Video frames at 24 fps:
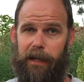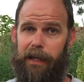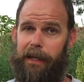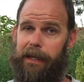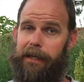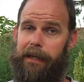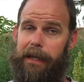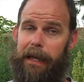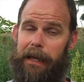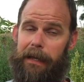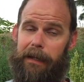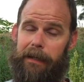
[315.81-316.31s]

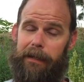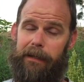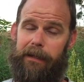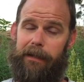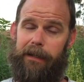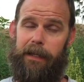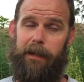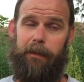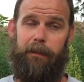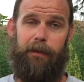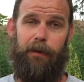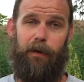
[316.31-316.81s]
it can
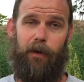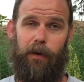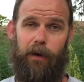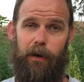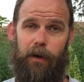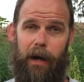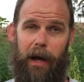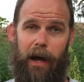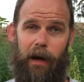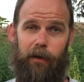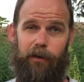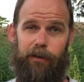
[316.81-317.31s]
keep your
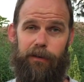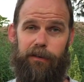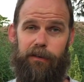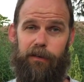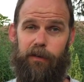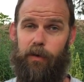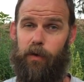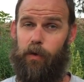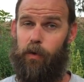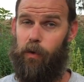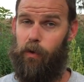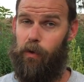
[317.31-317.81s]
house
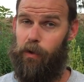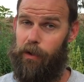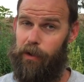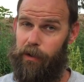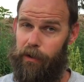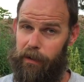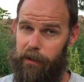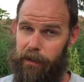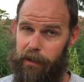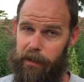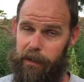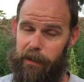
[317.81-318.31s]

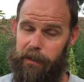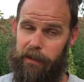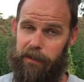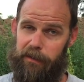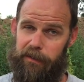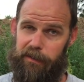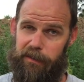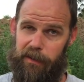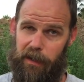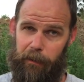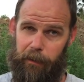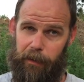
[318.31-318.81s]
cooler in the
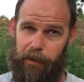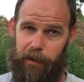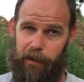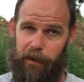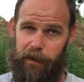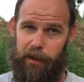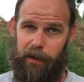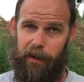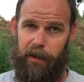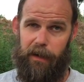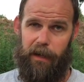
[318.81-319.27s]
summer,